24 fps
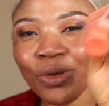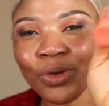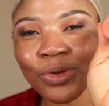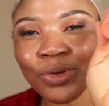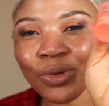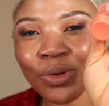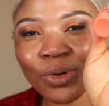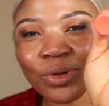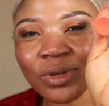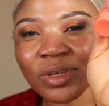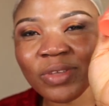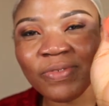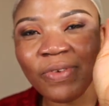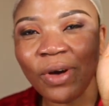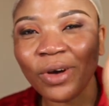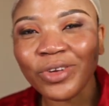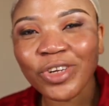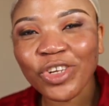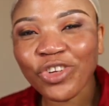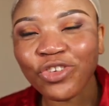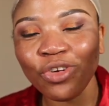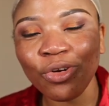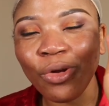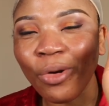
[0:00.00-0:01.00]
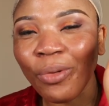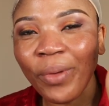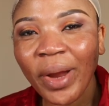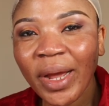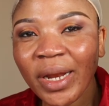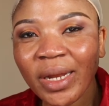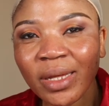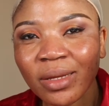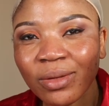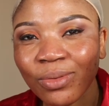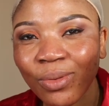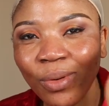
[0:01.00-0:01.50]
you know this foundation
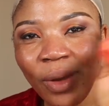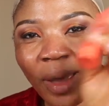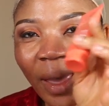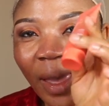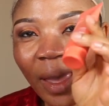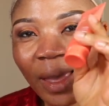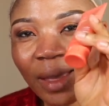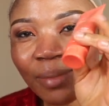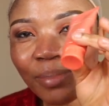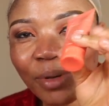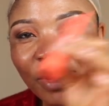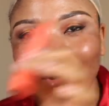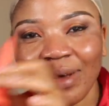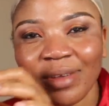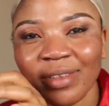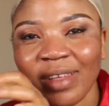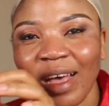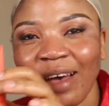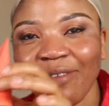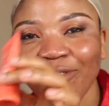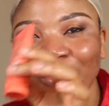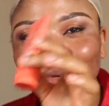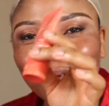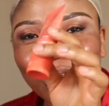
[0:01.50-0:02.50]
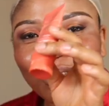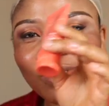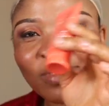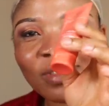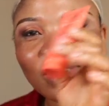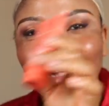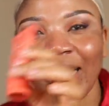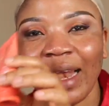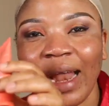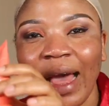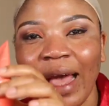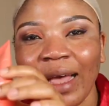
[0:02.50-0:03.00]
already, okay, because I've used
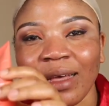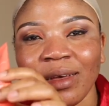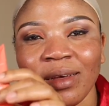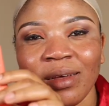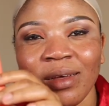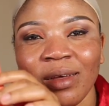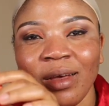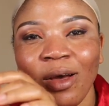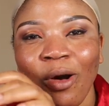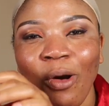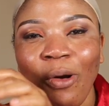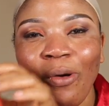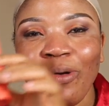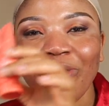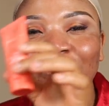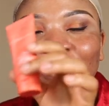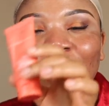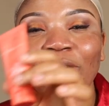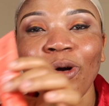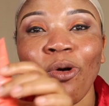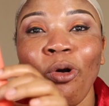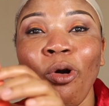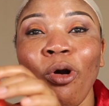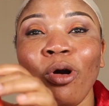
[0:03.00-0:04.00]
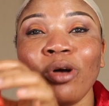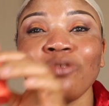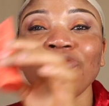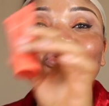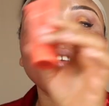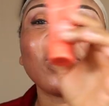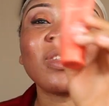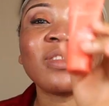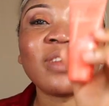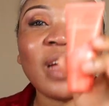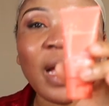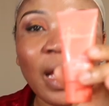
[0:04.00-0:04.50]
it like over
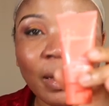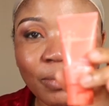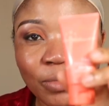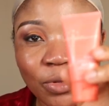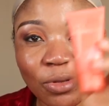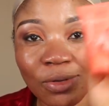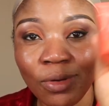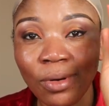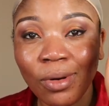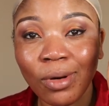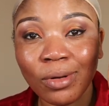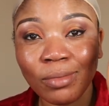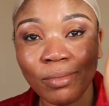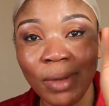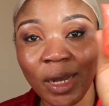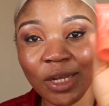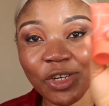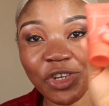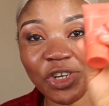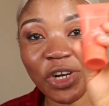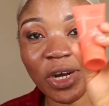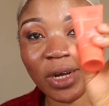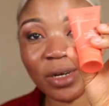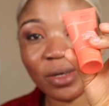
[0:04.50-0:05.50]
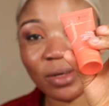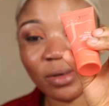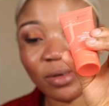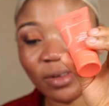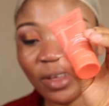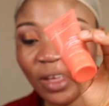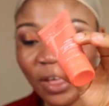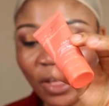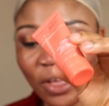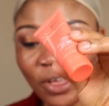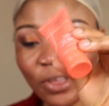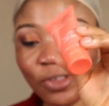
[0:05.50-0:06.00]
100 times on my channel.
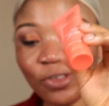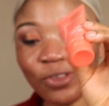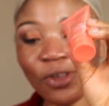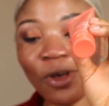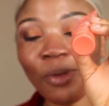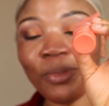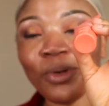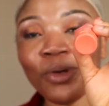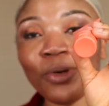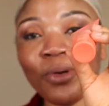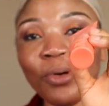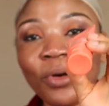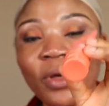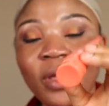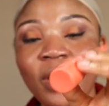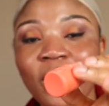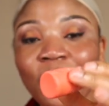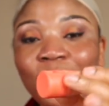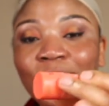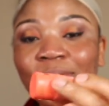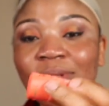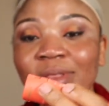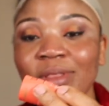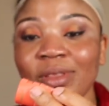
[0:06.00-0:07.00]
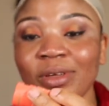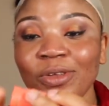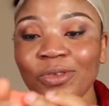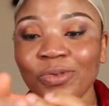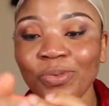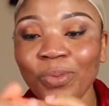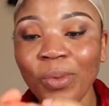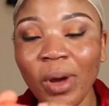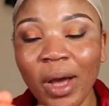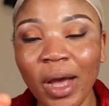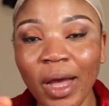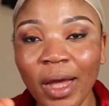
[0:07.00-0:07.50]
So I'll be going in with
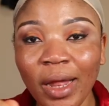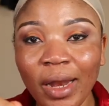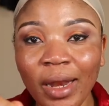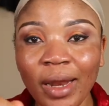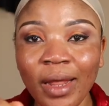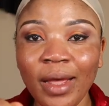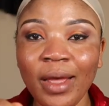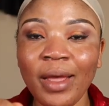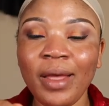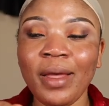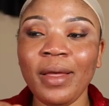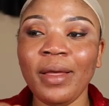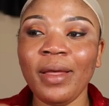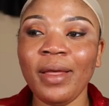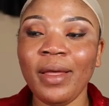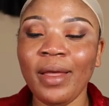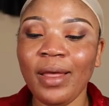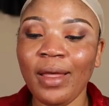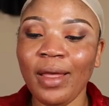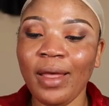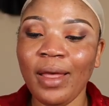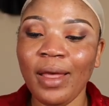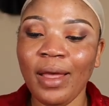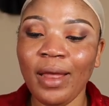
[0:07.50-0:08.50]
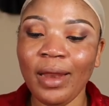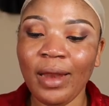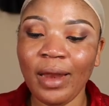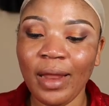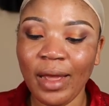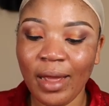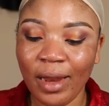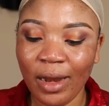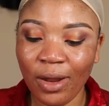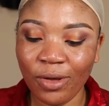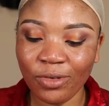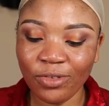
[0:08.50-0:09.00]
this one, and
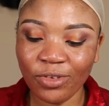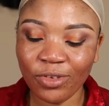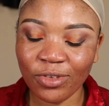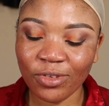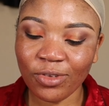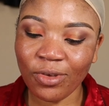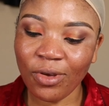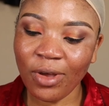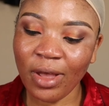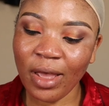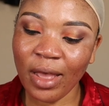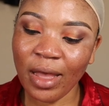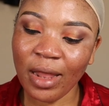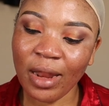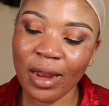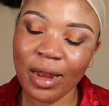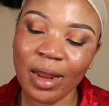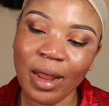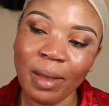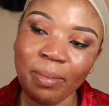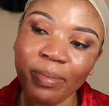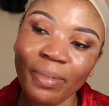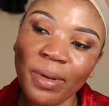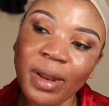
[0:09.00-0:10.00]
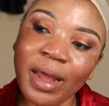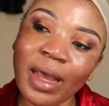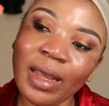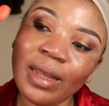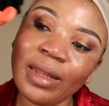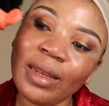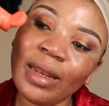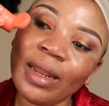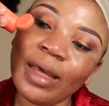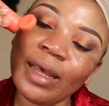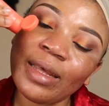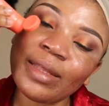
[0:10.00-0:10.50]
then I'll just go ahead and apply
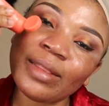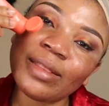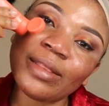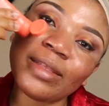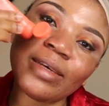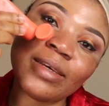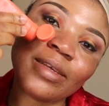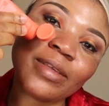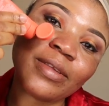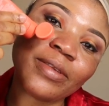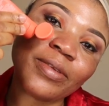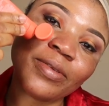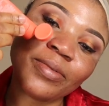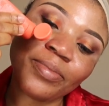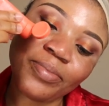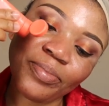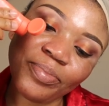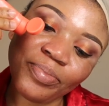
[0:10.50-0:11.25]
it like this.